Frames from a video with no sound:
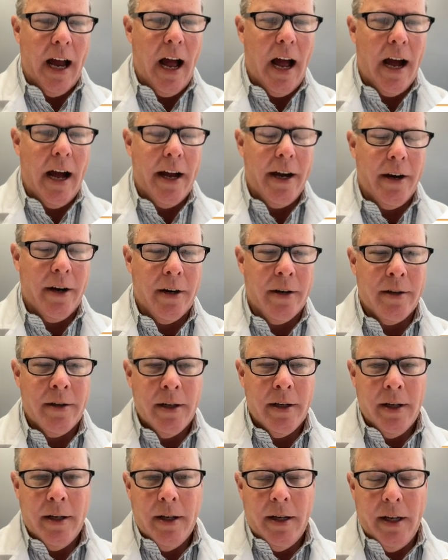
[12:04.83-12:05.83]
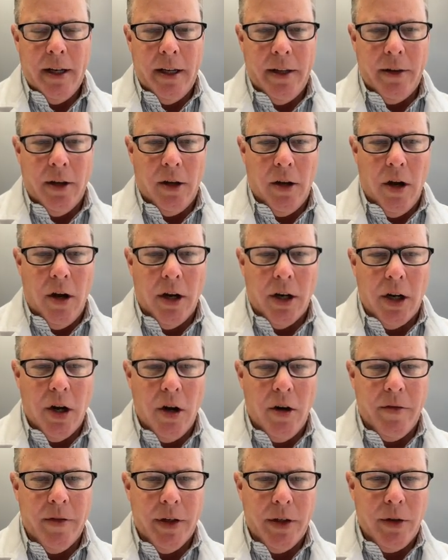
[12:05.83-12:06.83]
higher in the long
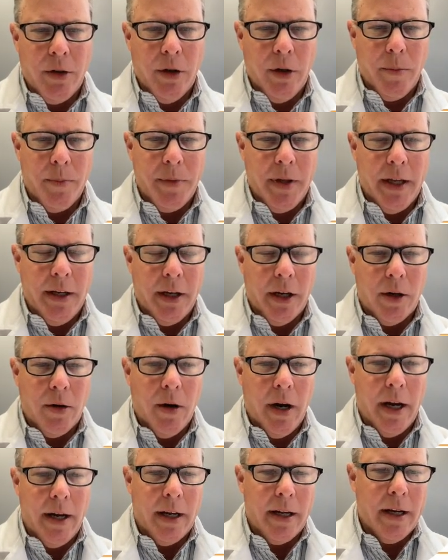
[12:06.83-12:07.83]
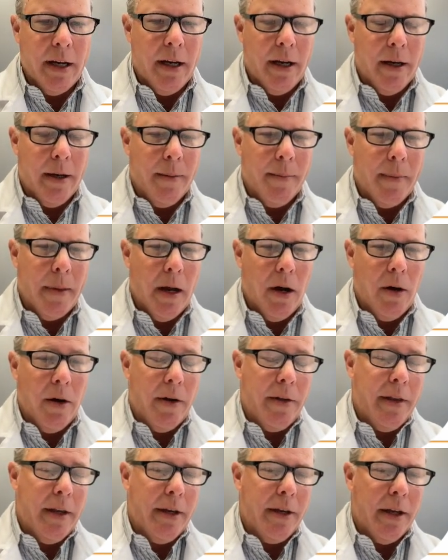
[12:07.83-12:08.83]
COVID group than the chronic or
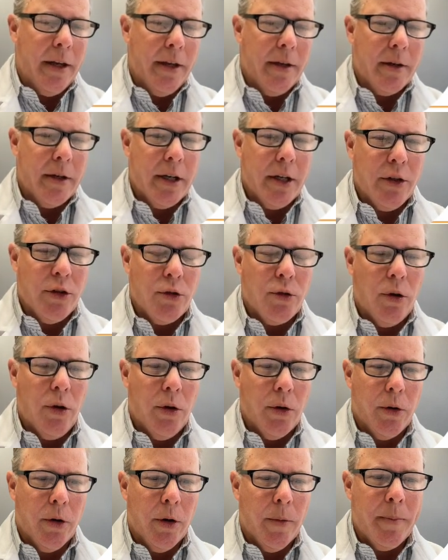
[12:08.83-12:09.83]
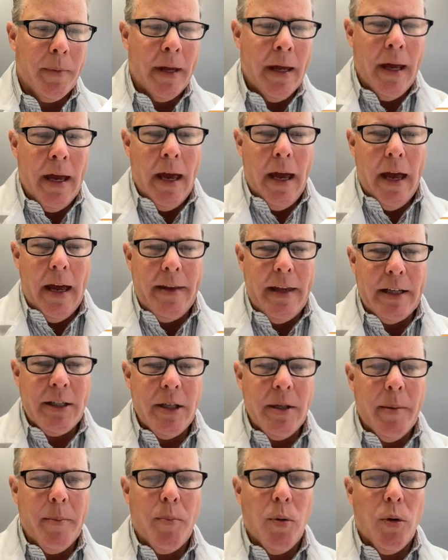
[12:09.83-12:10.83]
in the control group. And that's
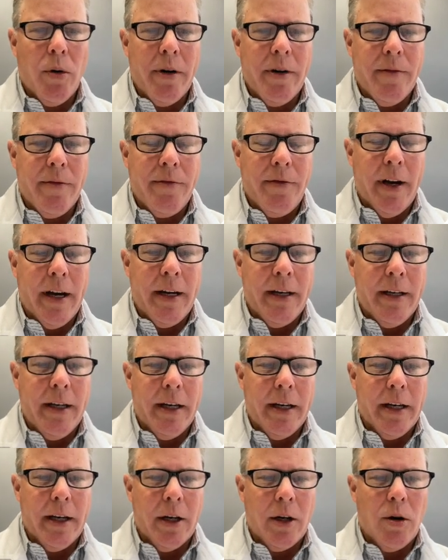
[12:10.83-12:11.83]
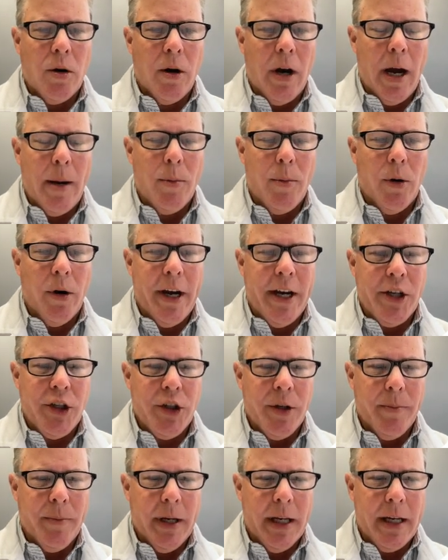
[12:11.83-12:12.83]
an important finding and
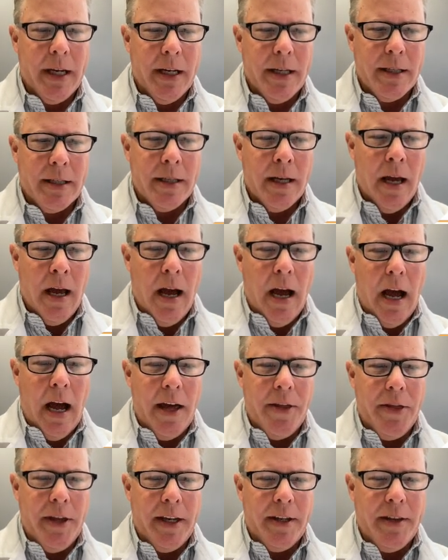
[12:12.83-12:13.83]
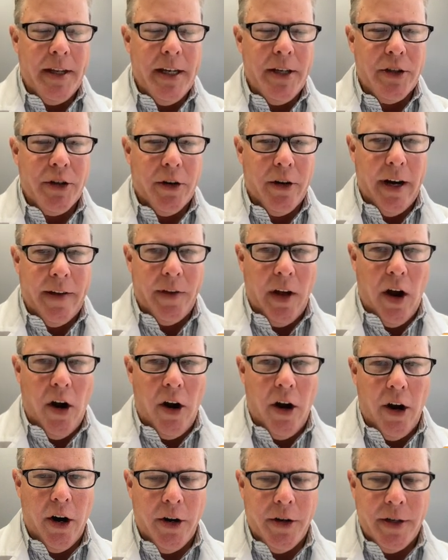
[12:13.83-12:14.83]
corroboration because I think these are at the
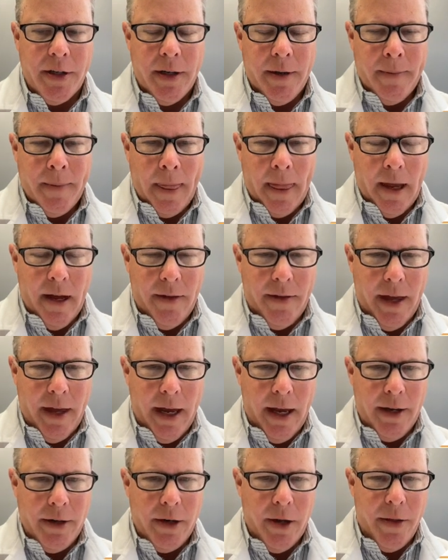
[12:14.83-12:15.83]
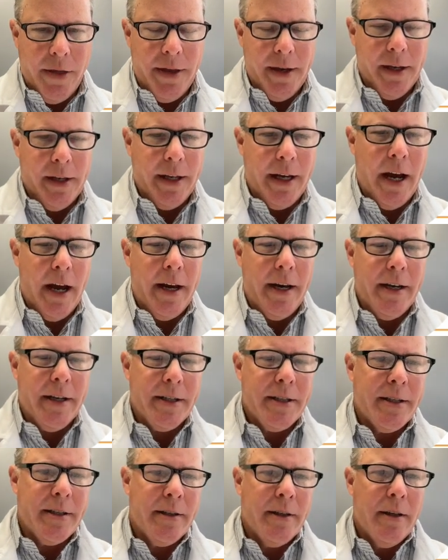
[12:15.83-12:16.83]
heart of the
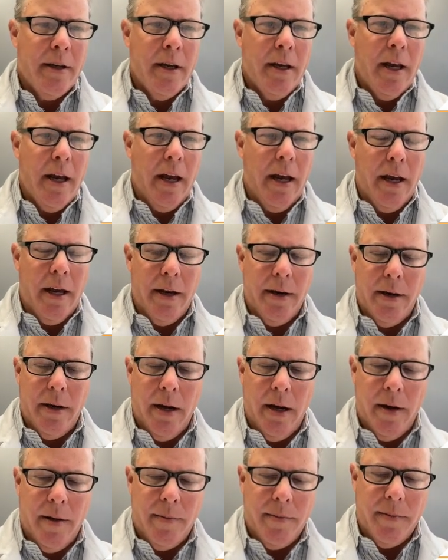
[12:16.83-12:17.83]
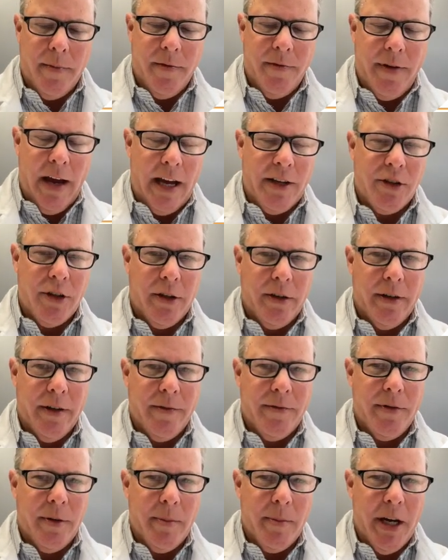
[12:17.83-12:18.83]
endotheliitis and vascular
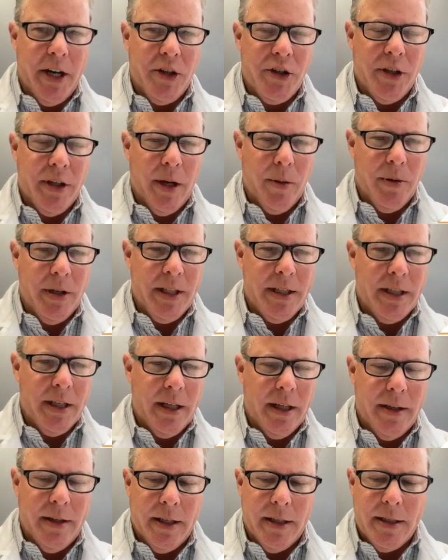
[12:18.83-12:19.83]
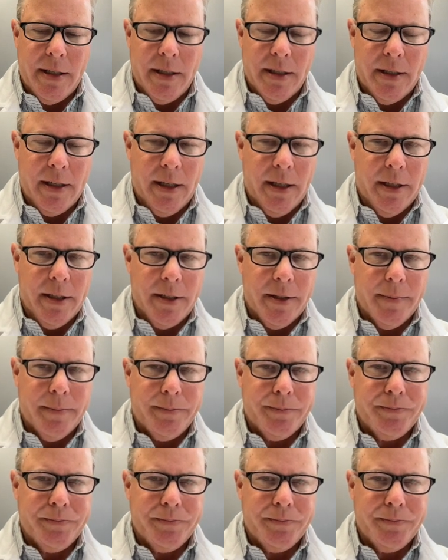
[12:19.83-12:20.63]
inflammation that we see in this disease.